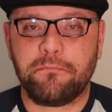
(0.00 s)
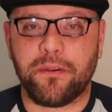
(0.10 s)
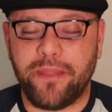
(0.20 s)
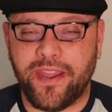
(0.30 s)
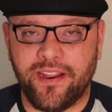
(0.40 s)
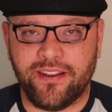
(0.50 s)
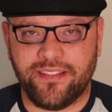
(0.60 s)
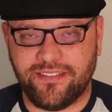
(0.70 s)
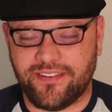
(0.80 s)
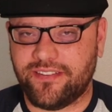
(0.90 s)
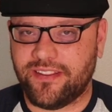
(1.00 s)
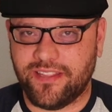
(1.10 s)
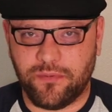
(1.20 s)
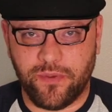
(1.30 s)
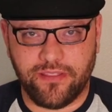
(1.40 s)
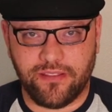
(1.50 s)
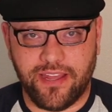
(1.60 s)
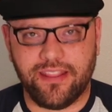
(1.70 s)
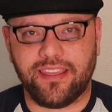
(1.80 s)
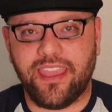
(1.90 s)
prepared, and they start dealing with a
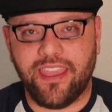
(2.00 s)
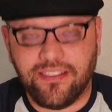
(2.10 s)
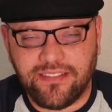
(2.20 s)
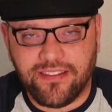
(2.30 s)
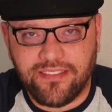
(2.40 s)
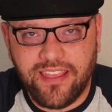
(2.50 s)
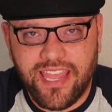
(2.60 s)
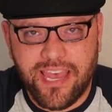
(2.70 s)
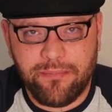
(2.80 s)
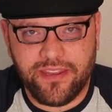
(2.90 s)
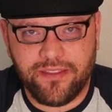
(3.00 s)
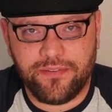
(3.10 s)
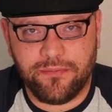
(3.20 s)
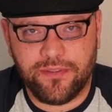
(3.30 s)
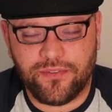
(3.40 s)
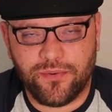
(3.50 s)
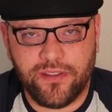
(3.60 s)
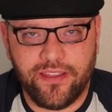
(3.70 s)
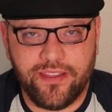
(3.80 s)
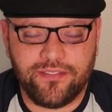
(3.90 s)
lot of the chaos that's happening from the
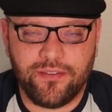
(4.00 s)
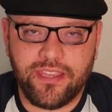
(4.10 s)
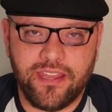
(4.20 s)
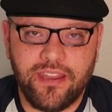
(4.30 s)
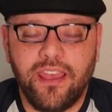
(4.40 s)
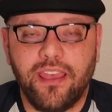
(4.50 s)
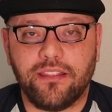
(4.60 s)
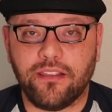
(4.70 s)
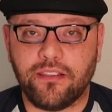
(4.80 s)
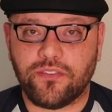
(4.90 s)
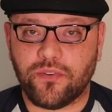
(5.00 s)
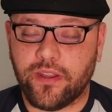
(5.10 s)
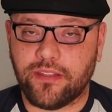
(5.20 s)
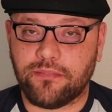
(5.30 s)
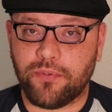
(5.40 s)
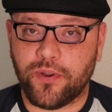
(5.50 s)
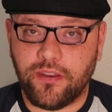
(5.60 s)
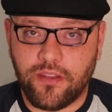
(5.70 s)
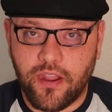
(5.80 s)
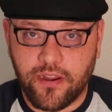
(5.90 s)
storyline. So again, the story gets
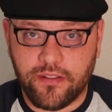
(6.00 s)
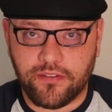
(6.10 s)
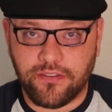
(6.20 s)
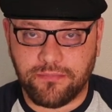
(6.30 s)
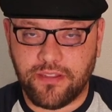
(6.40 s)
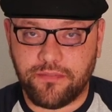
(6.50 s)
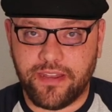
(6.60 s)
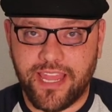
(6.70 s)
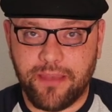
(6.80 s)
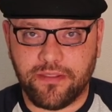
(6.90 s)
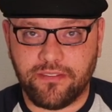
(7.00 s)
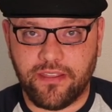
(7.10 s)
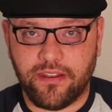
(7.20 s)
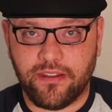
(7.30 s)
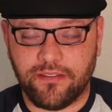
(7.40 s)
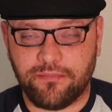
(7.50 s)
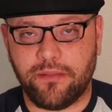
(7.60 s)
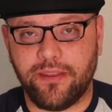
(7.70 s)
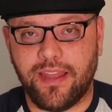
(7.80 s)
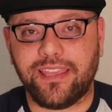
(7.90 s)
pretty dark. There's some stuff that happens that
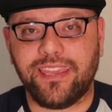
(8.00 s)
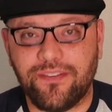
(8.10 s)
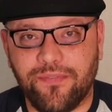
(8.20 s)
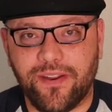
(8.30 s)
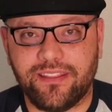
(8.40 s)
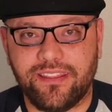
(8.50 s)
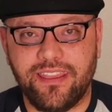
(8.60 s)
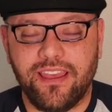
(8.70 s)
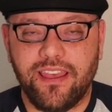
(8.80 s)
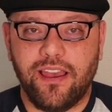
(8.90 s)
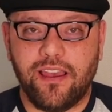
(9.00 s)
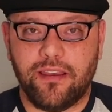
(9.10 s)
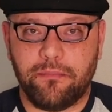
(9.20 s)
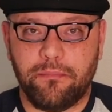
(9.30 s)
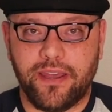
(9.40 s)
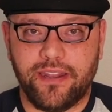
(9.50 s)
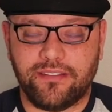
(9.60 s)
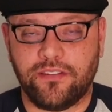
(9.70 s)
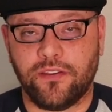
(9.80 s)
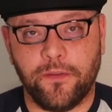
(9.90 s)
probably not kid friendly, um, but
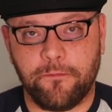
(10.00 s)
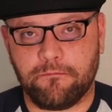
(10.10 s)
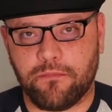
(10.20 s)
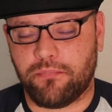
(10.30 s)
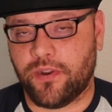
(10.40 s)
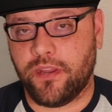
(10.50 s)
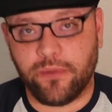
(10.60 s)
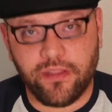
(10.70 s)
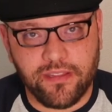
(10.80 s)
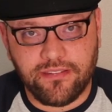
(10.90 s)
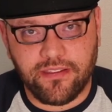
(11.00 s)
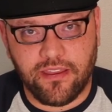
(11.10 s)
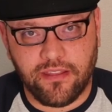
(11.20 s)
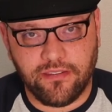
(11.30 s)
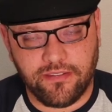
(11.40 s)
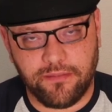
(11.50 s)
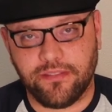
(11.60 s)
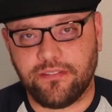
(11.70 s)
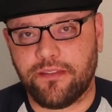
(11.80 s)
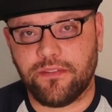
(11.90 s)
it's still pretty realistic on the, some of
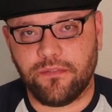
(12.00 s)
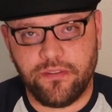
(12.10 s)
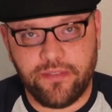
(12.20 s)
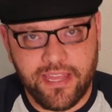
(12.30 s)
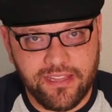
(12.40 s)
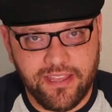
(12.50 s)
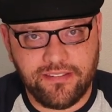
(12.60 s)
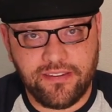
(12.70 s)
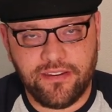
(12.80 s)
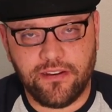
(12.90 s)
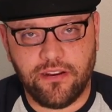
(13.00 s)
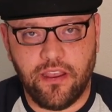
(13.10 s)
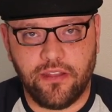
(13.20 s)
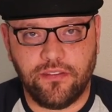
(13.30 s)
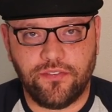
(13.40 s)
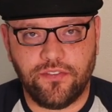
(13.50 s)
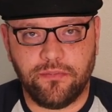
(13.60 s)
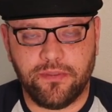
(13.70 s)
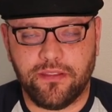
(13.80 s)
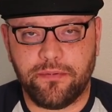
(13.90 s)
the stuff that we've analyzed here on
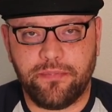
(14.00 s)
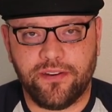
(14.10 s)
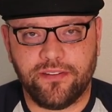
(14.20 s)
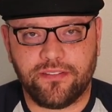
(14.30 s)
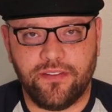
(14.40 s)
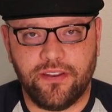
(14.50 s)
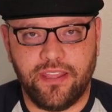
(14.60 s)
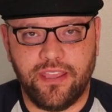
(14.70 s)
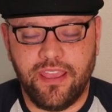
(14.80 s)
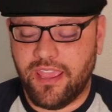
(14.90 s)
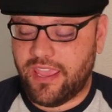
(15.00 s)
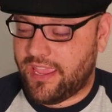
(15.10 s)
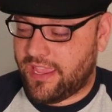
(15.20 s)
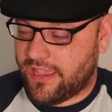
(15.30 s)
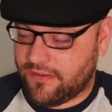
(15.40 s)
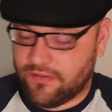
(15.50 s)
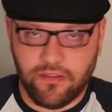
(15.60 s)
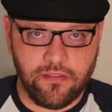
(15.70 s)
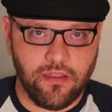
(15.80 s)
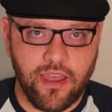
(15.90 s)
YouTube in the preparedness community,
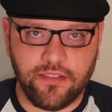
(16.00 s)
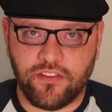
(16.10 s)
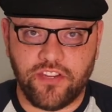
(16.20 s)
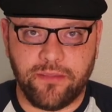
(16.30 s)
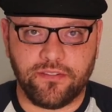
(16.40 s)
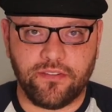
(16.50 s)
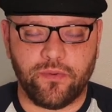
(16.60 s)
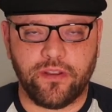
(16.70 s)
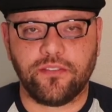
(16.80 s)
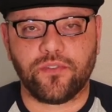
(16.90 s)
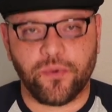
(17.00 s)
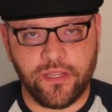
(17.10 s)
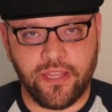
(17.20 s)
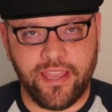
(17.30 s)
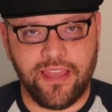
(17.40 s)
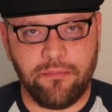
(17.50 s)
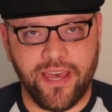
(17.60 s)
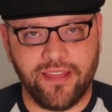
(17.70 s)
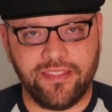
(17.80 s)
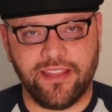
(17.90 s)
and Austin Chambers has written a storyline
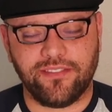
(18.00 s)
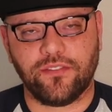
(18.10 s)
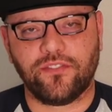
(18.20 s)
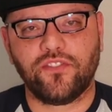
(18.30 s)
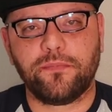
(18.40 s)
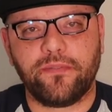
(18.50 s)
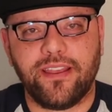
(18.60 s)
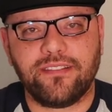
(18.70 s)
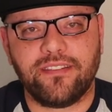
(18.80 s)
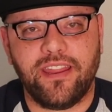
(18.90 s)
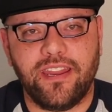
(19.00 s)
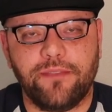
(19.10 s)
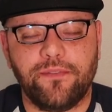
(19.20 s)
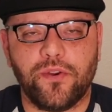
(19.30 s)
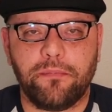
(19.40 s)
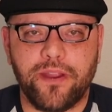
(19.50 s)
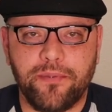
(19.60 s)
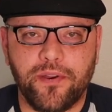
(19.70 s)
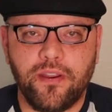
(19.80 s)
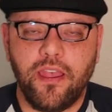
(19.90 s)
about that. So it's super fascinating. If you're a
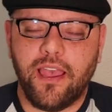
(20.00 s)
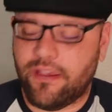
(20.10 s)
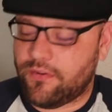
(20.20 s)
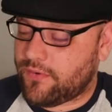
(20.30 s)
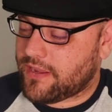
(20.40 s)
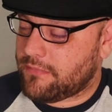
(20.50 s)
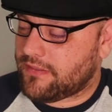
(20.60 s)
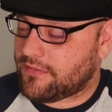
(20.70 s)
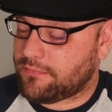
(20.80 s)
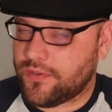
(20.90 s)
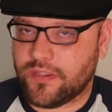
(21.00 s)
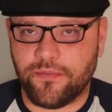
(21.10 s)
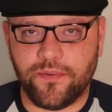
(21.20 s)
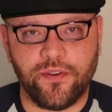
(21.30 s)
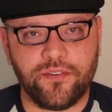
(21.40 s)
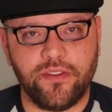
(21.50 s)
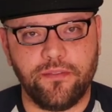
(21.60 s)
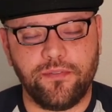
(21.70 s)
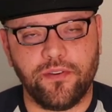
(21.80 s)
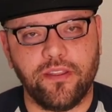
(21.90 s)
prepper, I would recommend this book. If you're
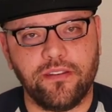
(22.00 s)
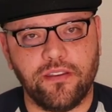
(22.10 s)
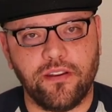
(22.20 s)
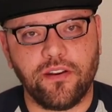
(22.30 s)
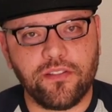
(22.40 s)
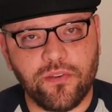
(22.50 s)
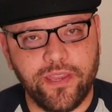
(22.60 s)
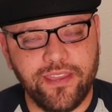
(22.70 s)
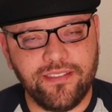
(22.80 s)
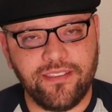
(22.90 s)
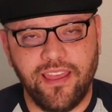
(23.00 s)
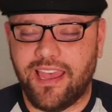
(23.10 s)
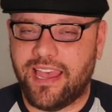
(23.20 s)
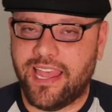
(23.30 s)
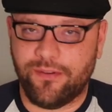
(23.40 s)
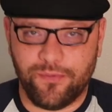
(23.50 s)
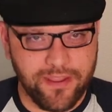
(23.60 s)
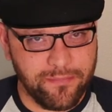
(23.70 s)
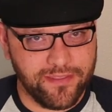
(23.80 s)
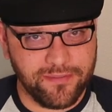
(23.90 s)
if you're into earthquakes, I would
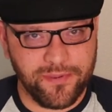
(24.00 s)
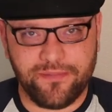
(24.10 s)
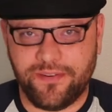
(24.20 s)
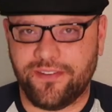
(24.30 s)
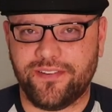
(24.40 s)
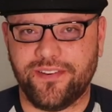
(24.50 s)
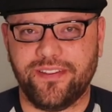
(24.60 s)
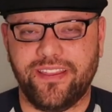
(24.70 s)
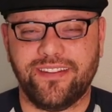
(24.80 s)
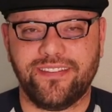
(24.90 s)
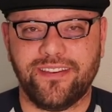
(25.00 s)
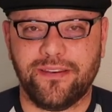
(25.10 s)
recommend this book. If you're into into